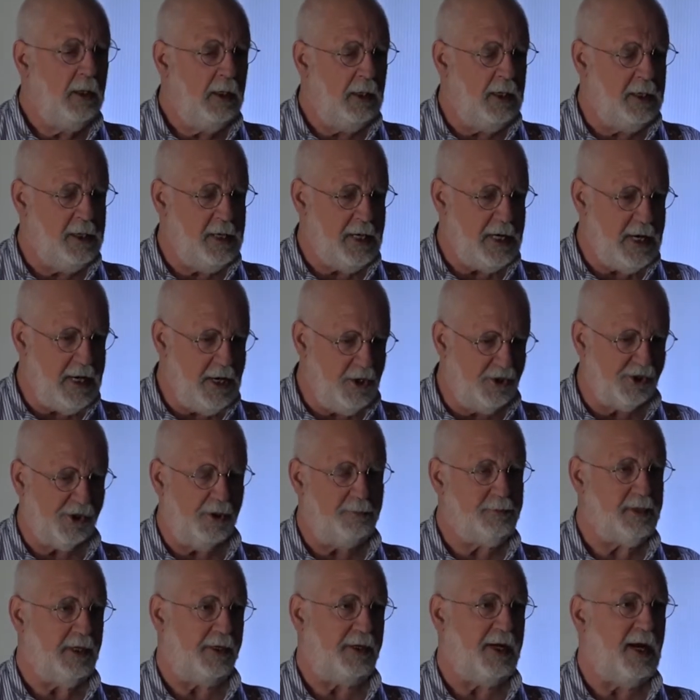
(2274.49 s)
In
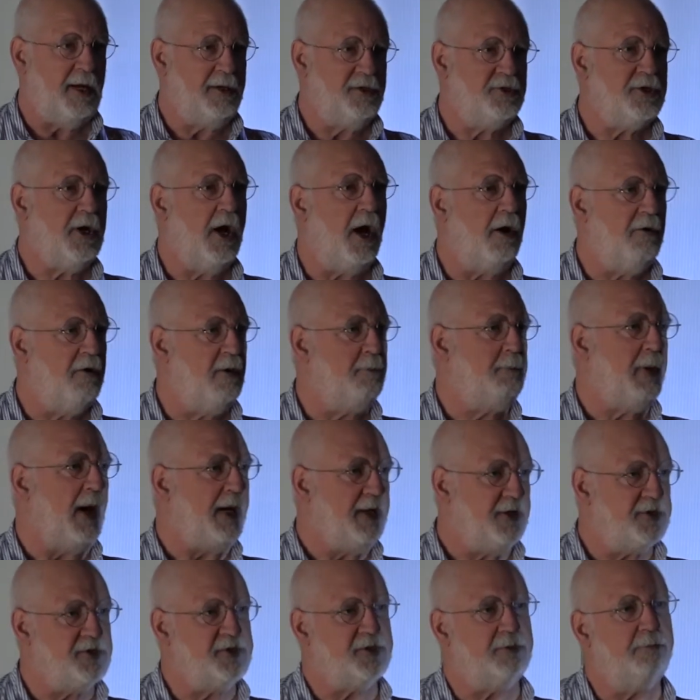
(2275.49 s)
Egypt, at Kantara
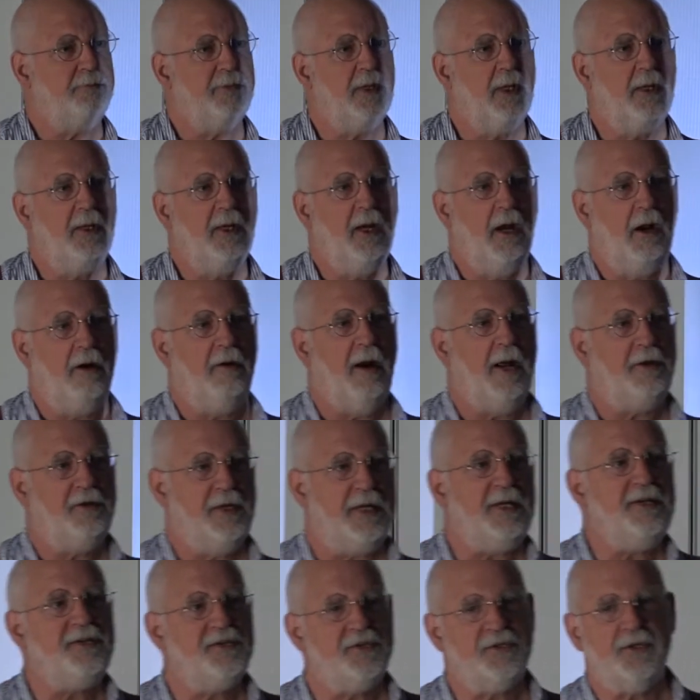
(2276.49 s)
Base, around
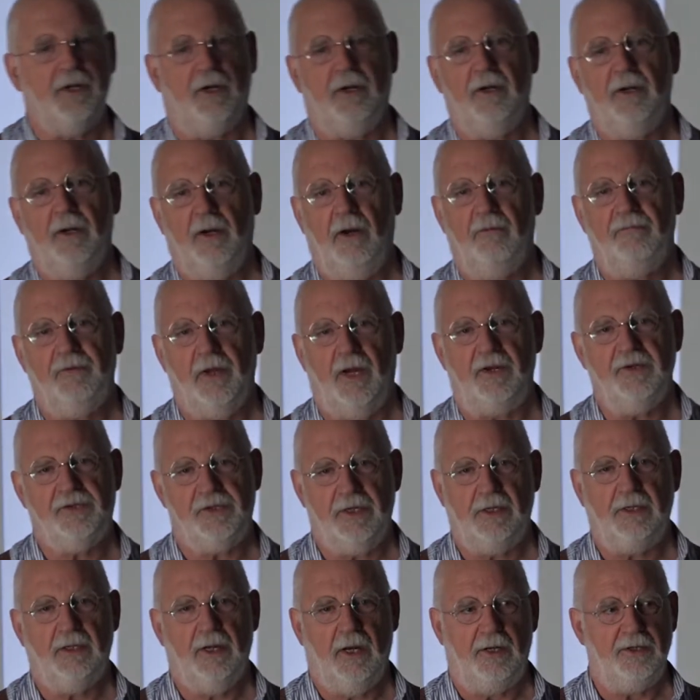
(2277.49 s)
Easter of
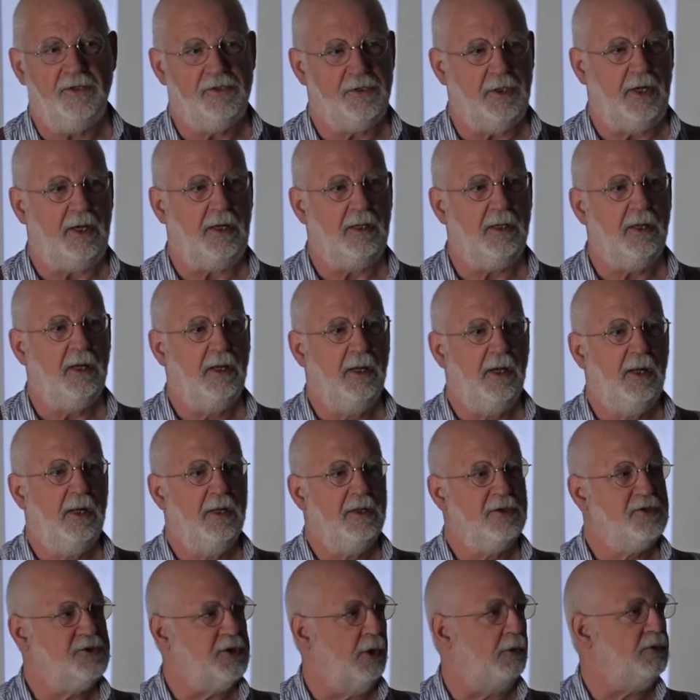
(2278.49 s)
1919,
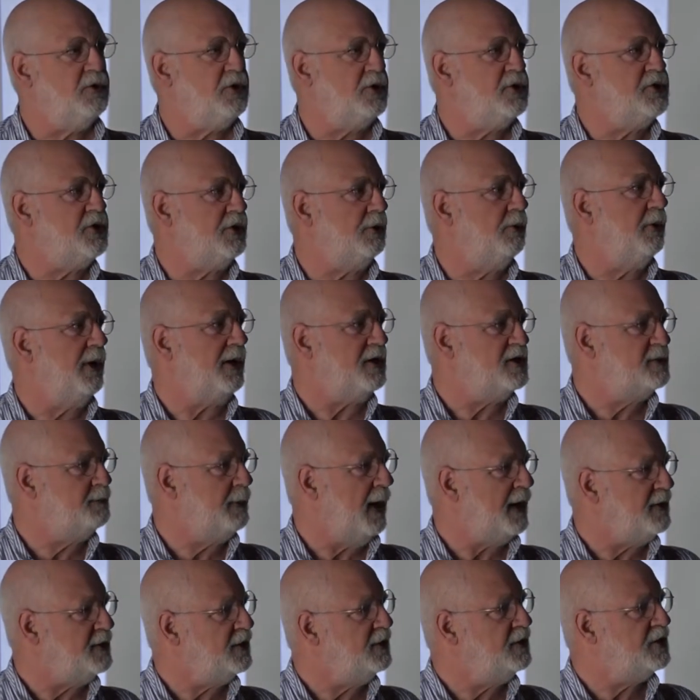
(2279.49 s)
soldiers who were
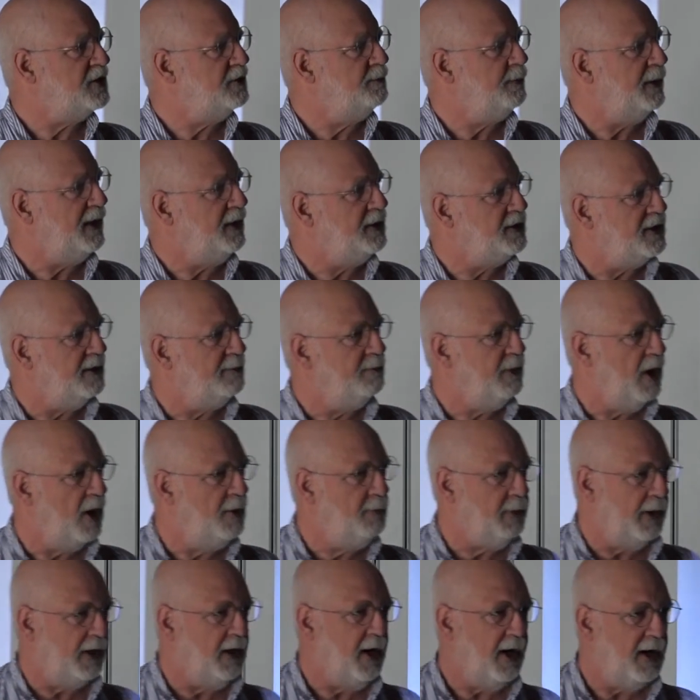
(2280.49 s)
expecting to be
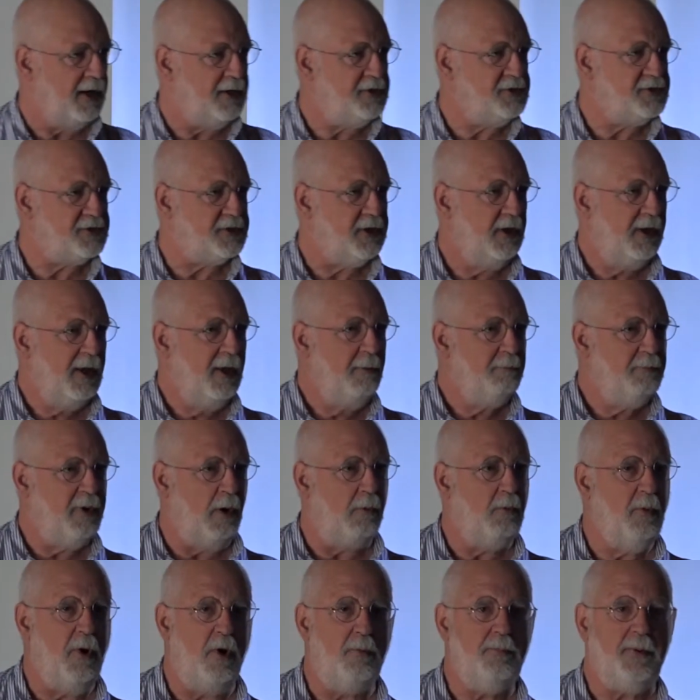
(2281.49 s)
demobilised
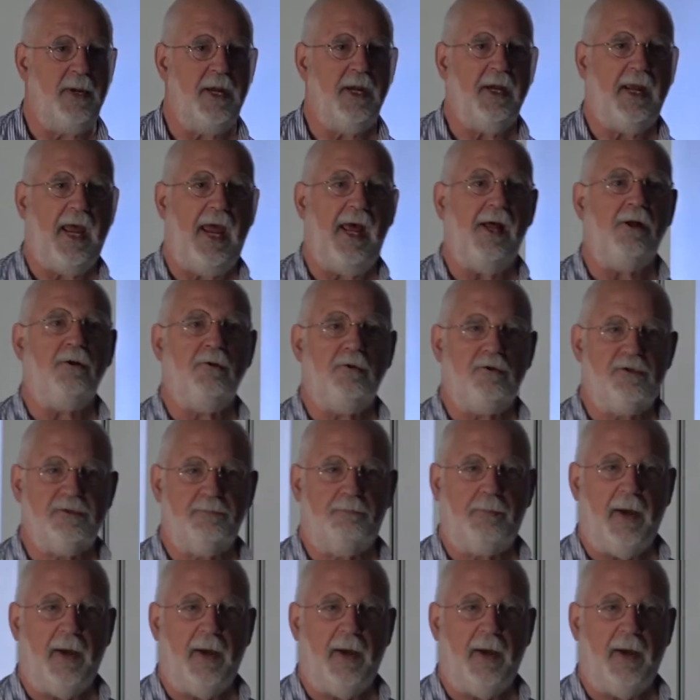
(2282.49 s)
but were being held